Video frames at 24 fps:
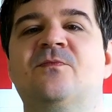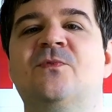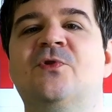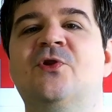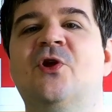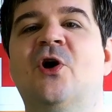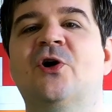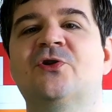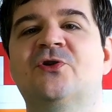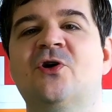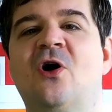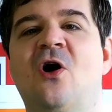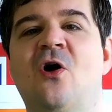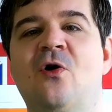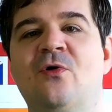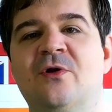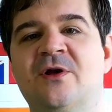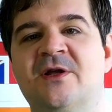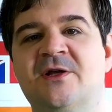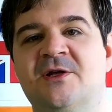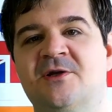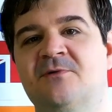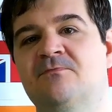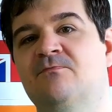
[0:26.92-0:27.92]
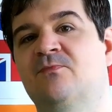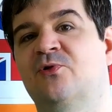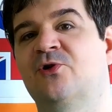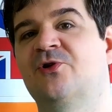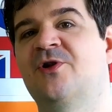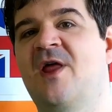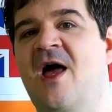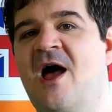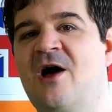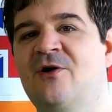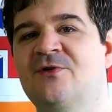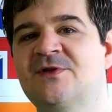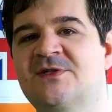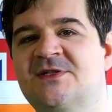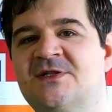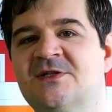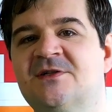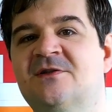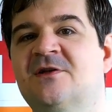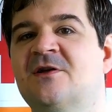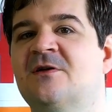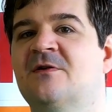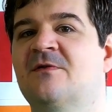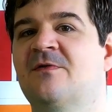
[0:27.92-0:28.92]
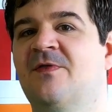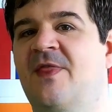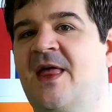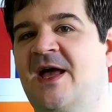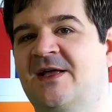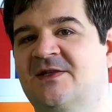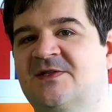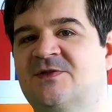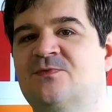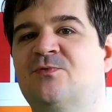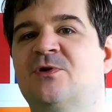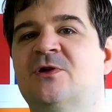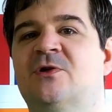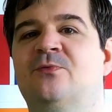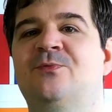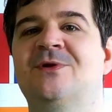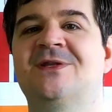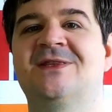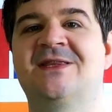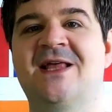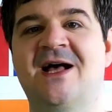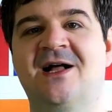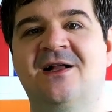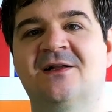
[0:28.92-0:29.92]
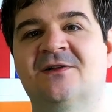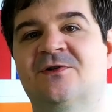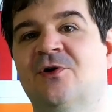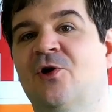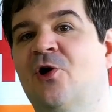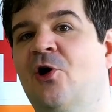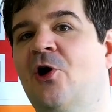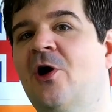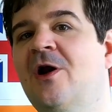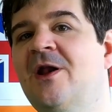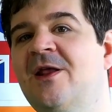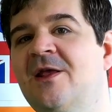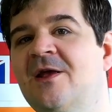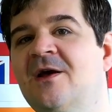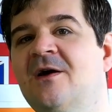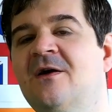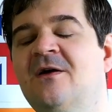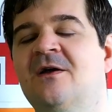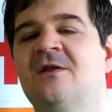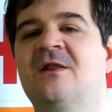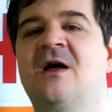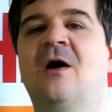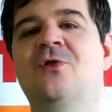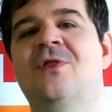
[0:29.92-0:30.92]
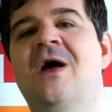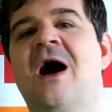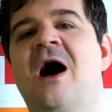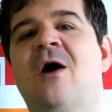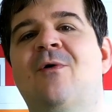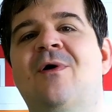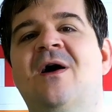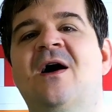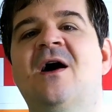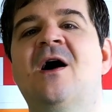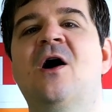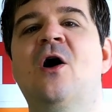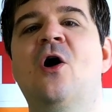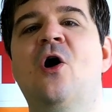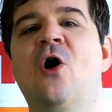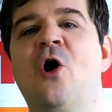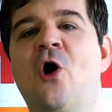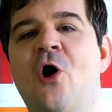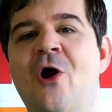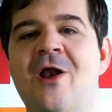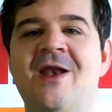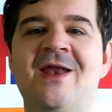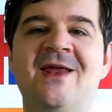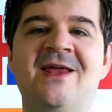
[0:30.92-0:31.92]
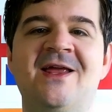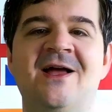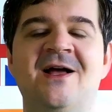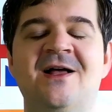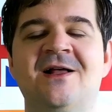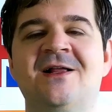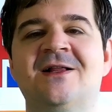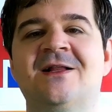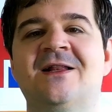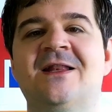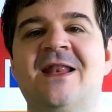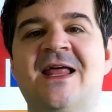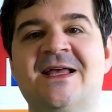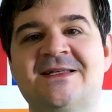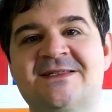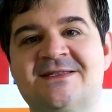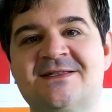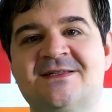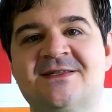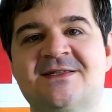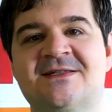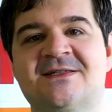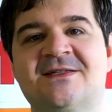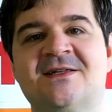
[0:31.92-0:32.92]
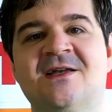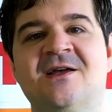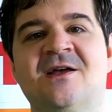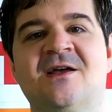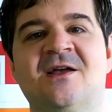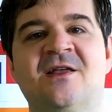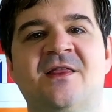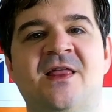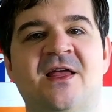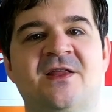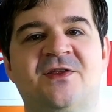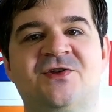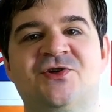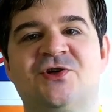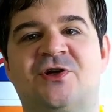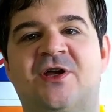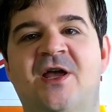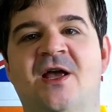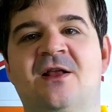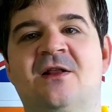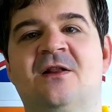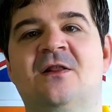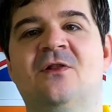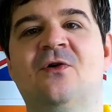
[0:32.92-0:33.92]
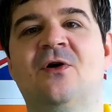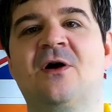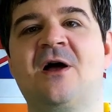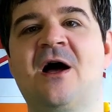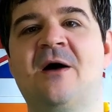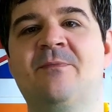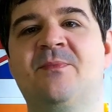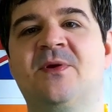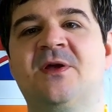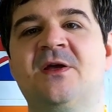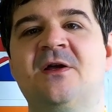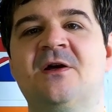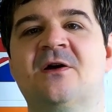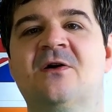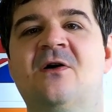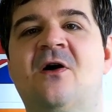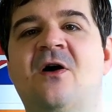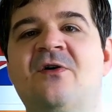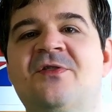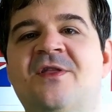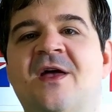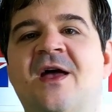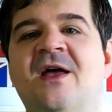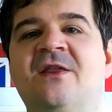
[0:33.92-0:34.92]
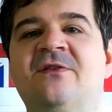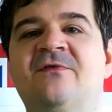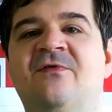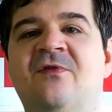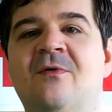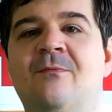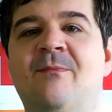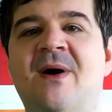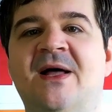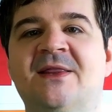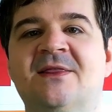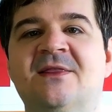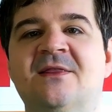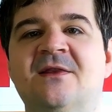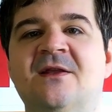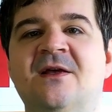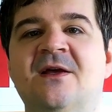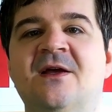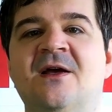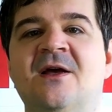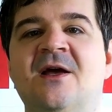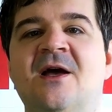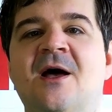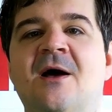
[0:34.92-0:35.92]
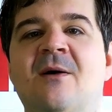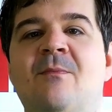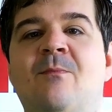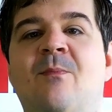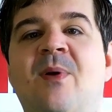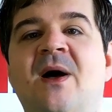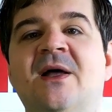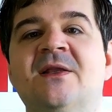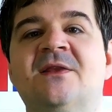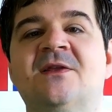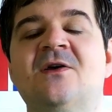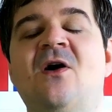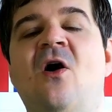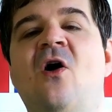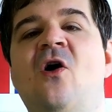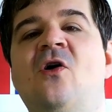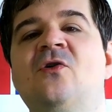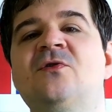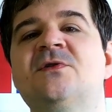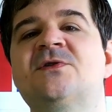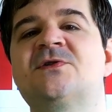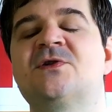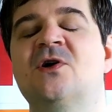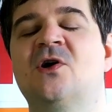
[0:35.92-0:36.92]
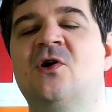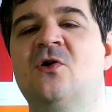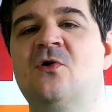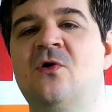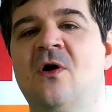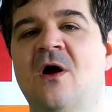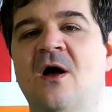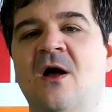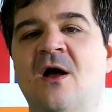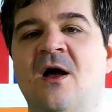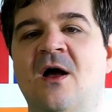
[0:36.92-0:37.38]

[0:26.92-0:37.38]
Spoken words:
not only pronounce it. That's what we dealt earlier on our earlier lessons that you can look up here on the info button. But also